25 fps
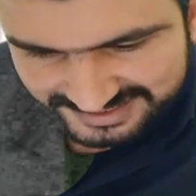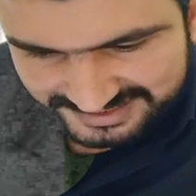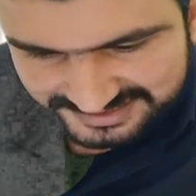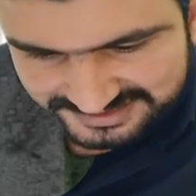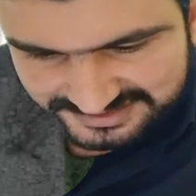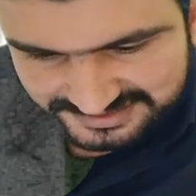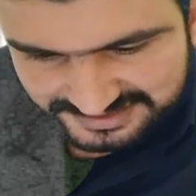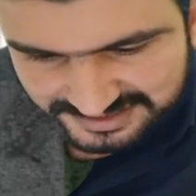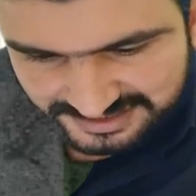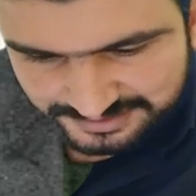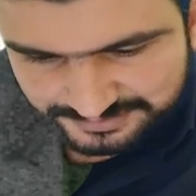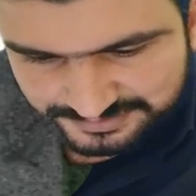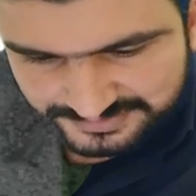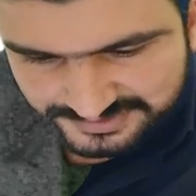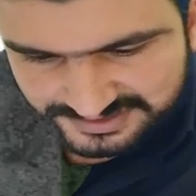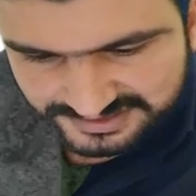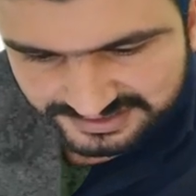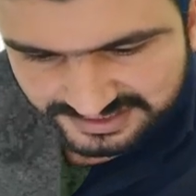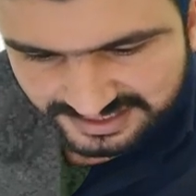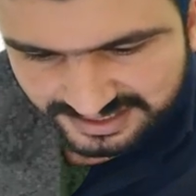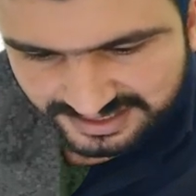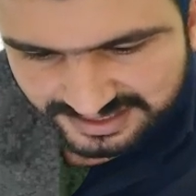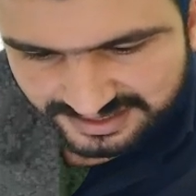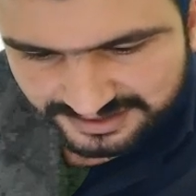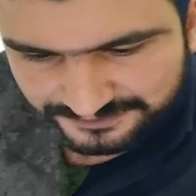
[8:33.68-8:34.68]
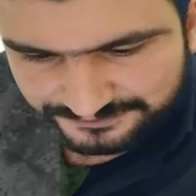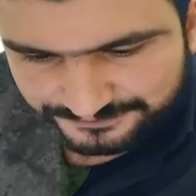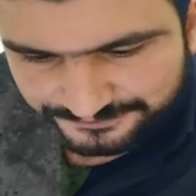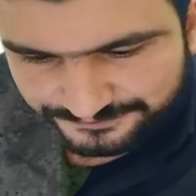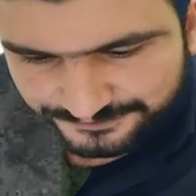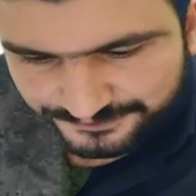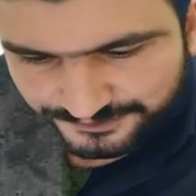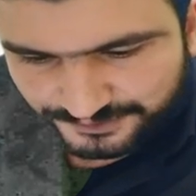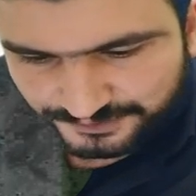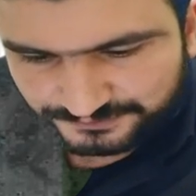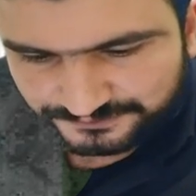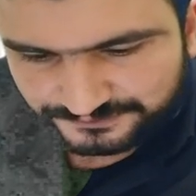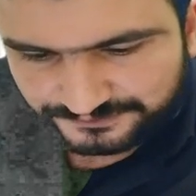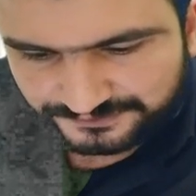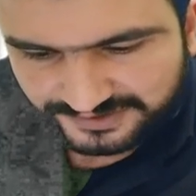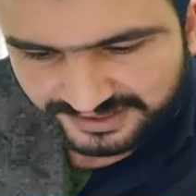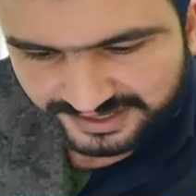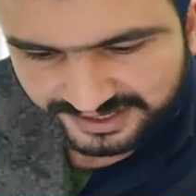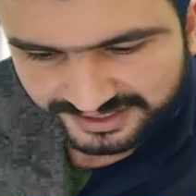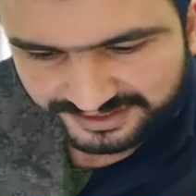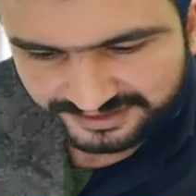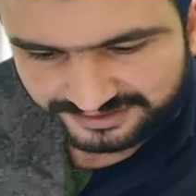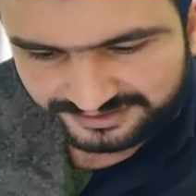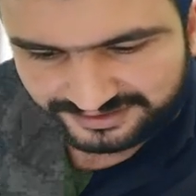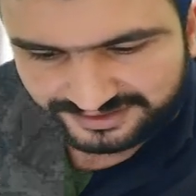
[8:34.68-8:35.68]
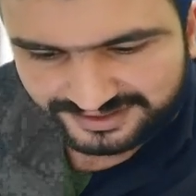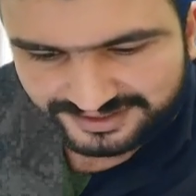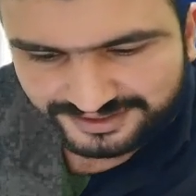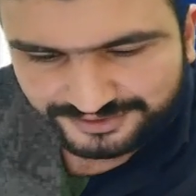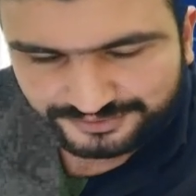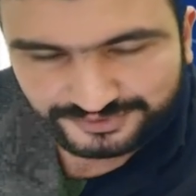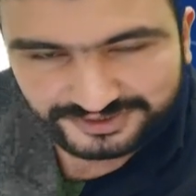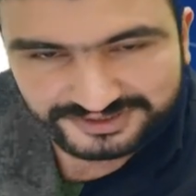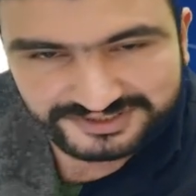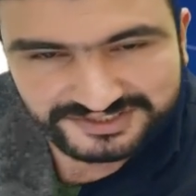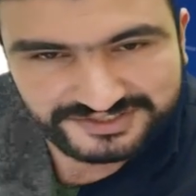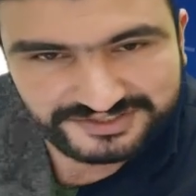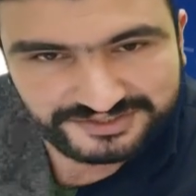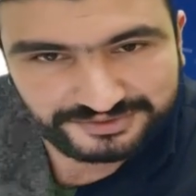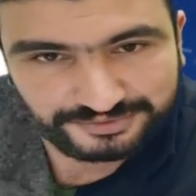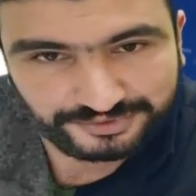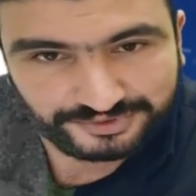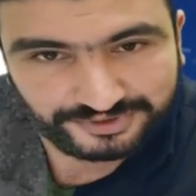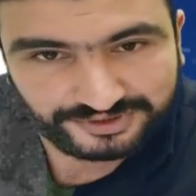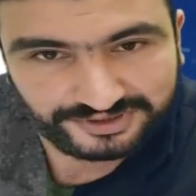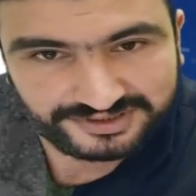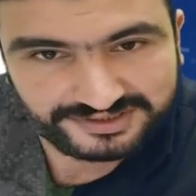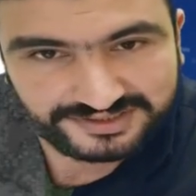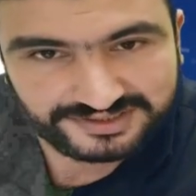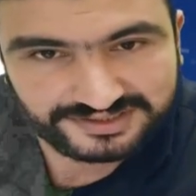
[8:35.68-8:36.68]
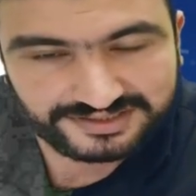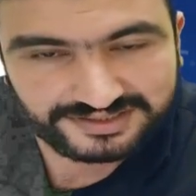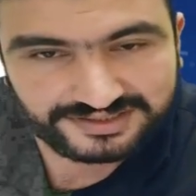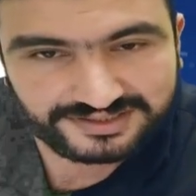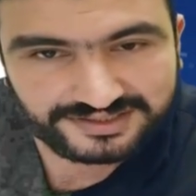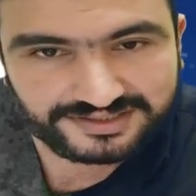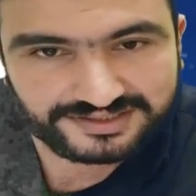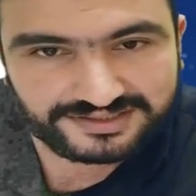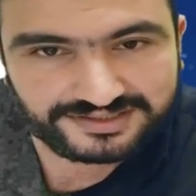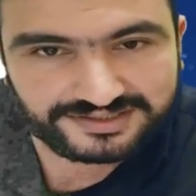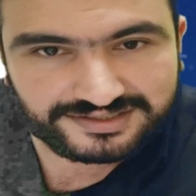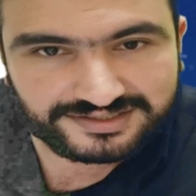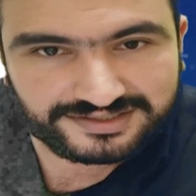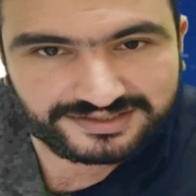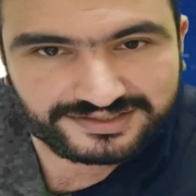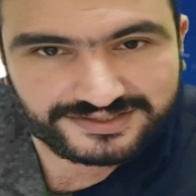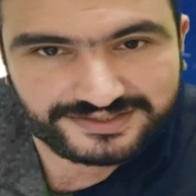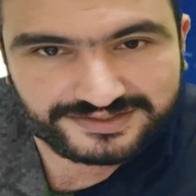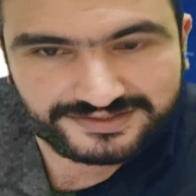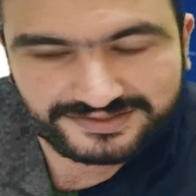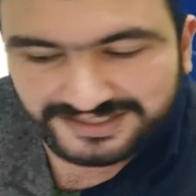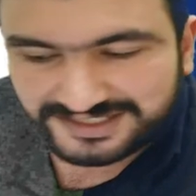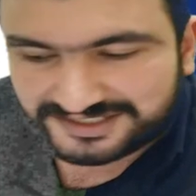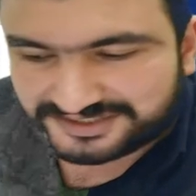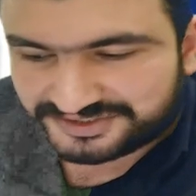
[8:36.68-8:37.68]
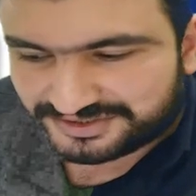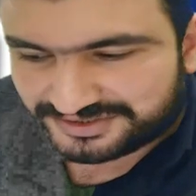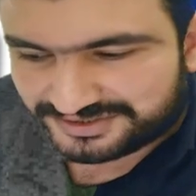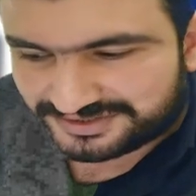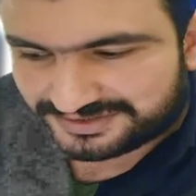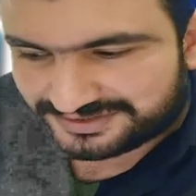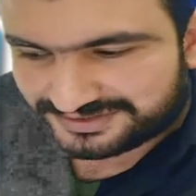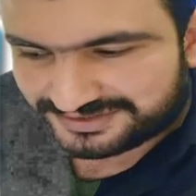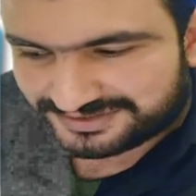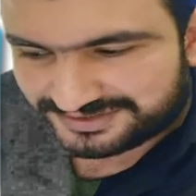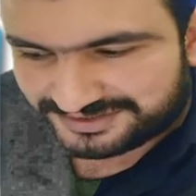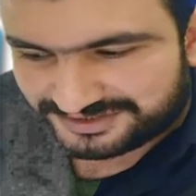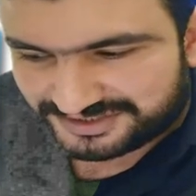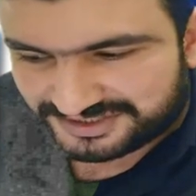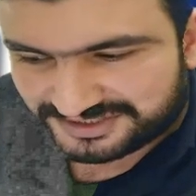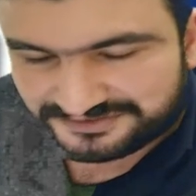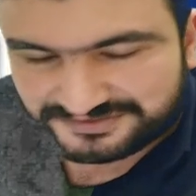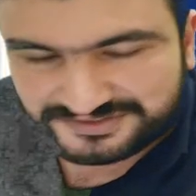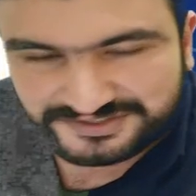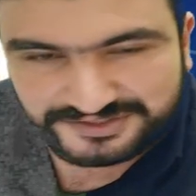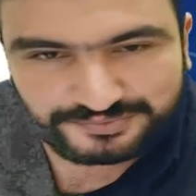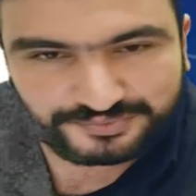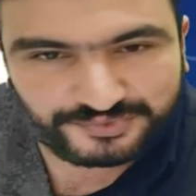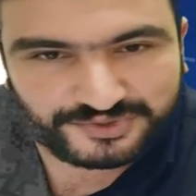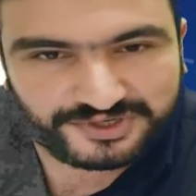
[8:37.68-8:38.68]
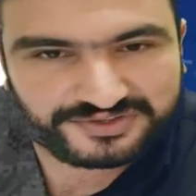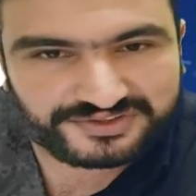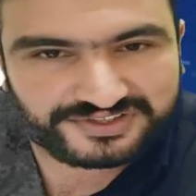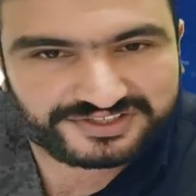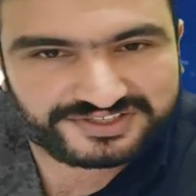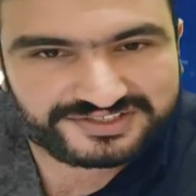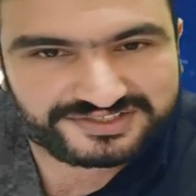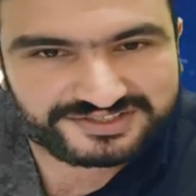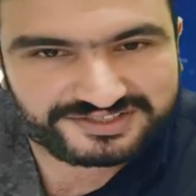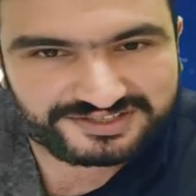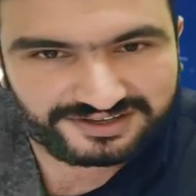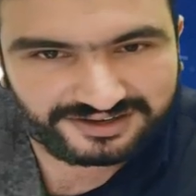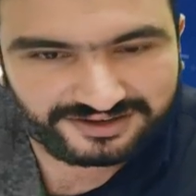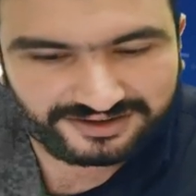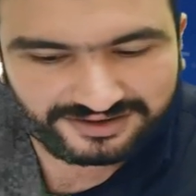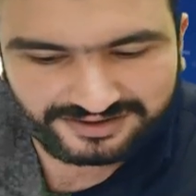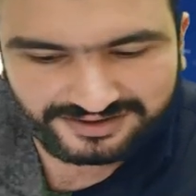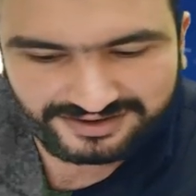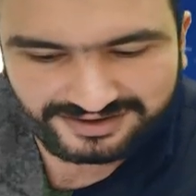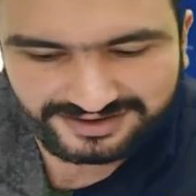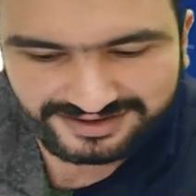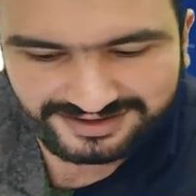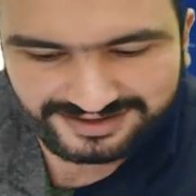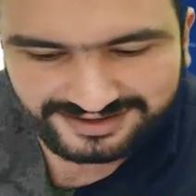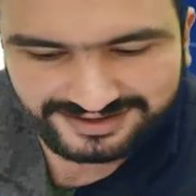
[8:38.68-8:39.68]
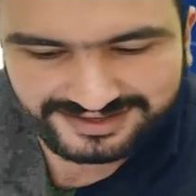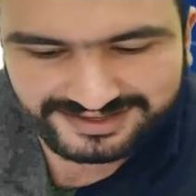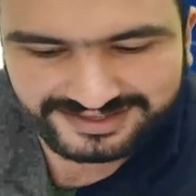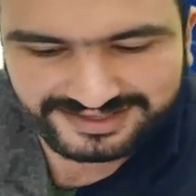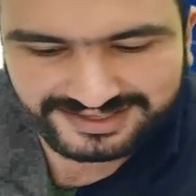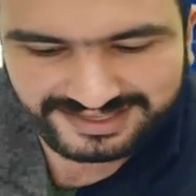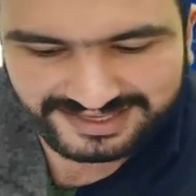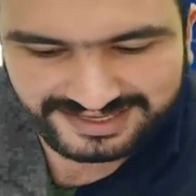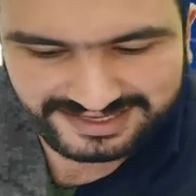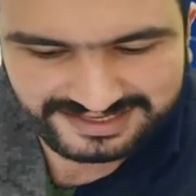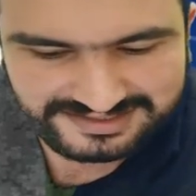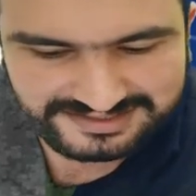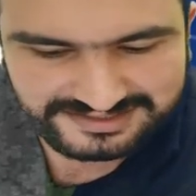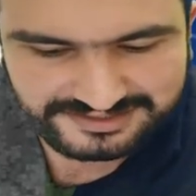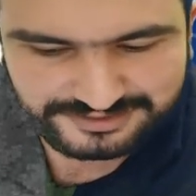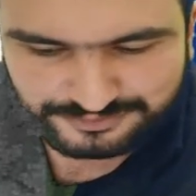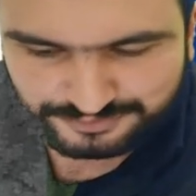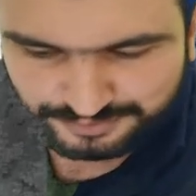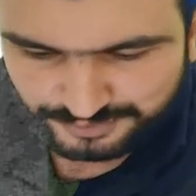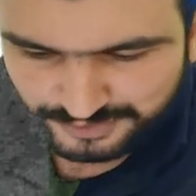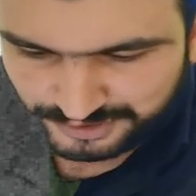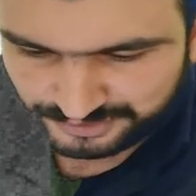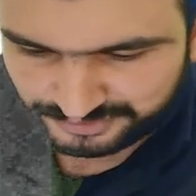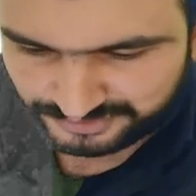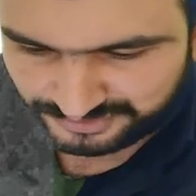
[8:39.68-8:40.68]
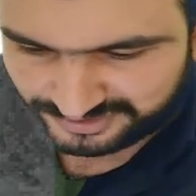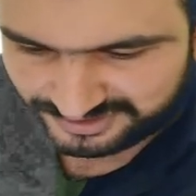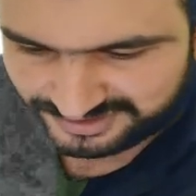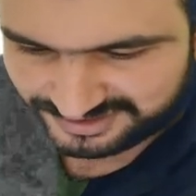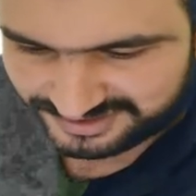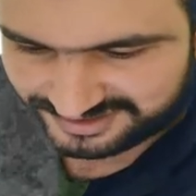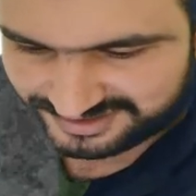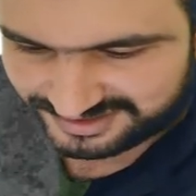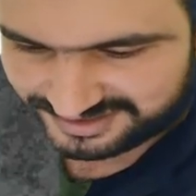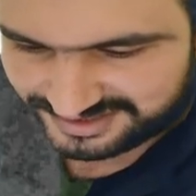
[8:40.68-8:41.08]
and it comes from fire. What is the word that Jeff's brother saw? Yes, smoke.